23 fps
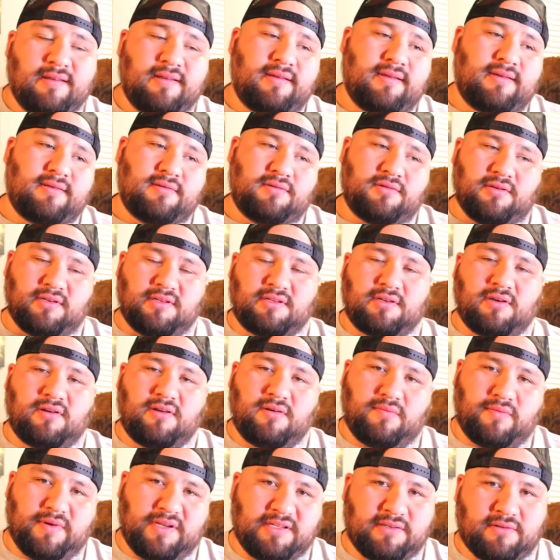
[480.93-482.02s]
So I started
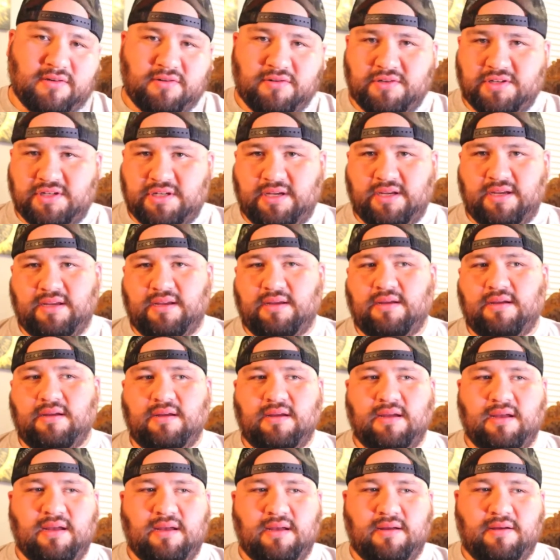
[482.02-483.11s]
researching.
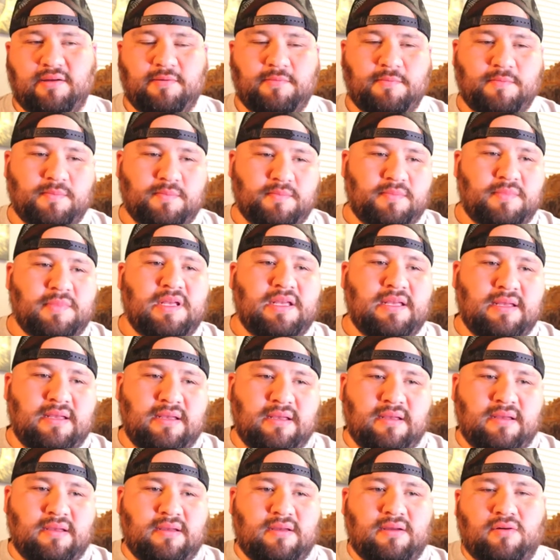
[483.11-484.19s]

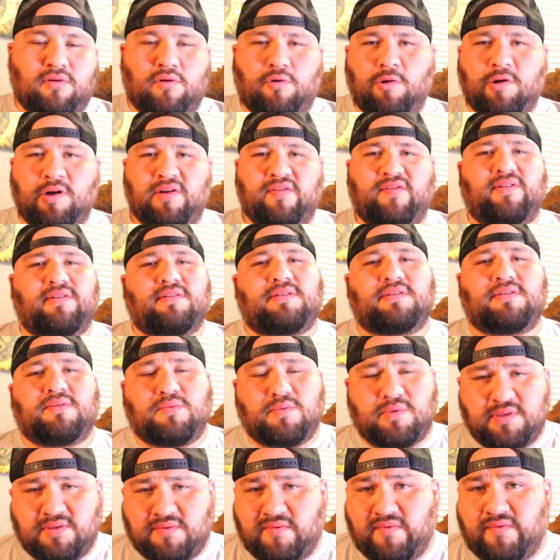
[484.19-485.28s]
Corey
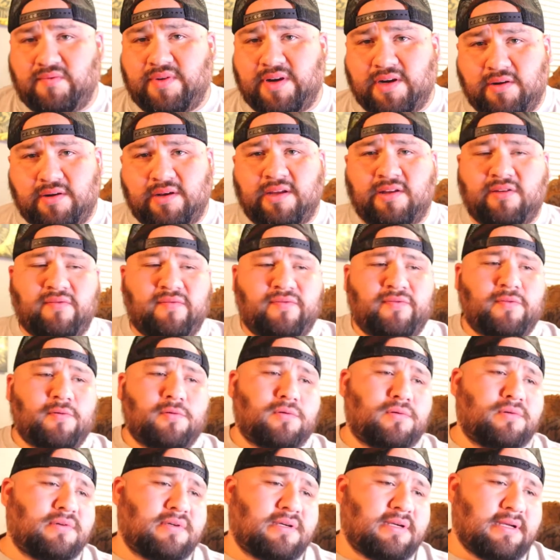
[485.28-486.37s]
was very
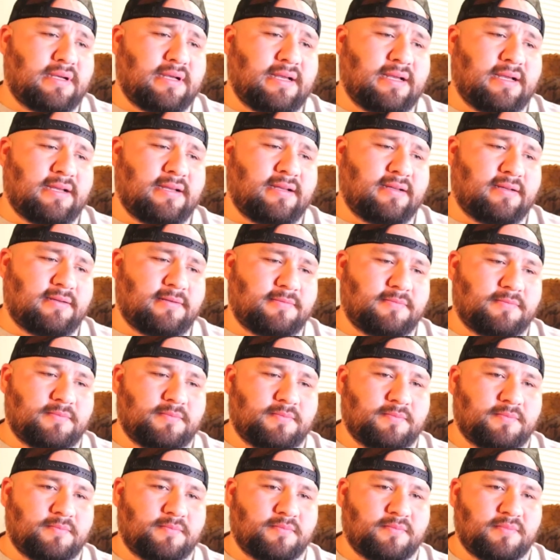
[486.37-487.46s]
helpful.
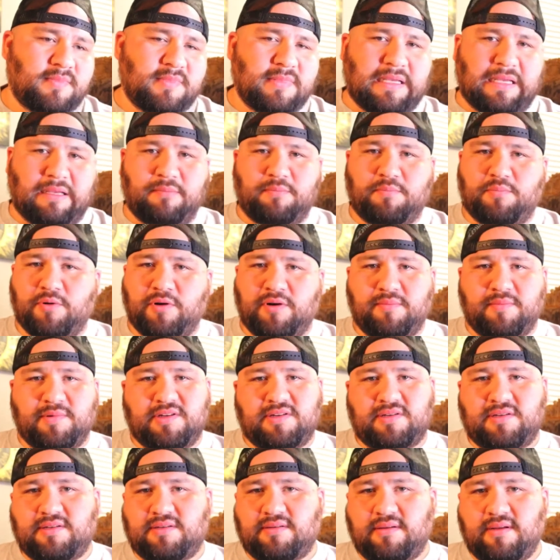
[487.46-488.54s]
He pretty
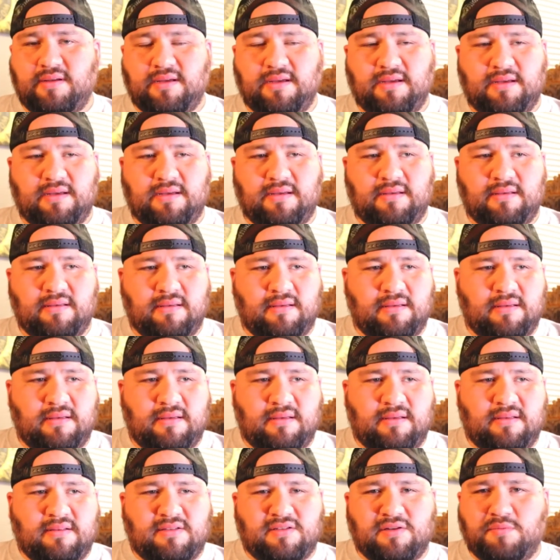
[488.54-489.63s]
much
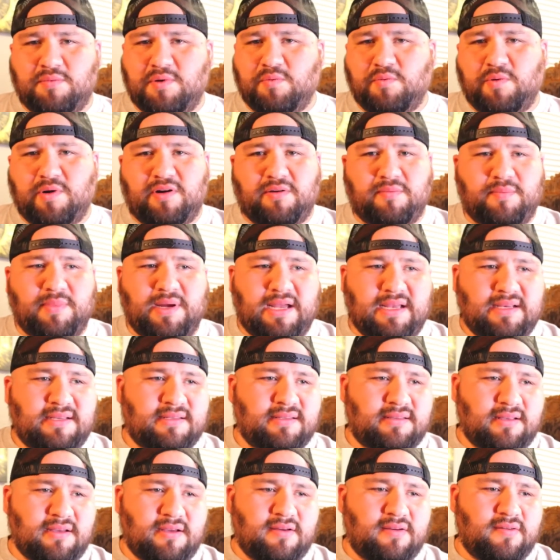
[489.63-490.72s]
told me where to buy
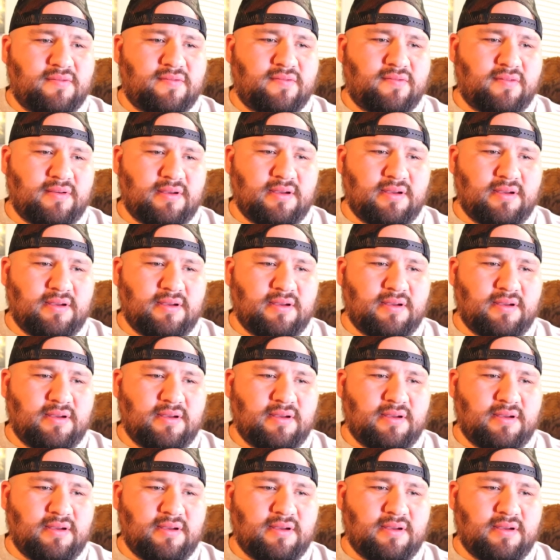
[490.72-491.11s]
stuff,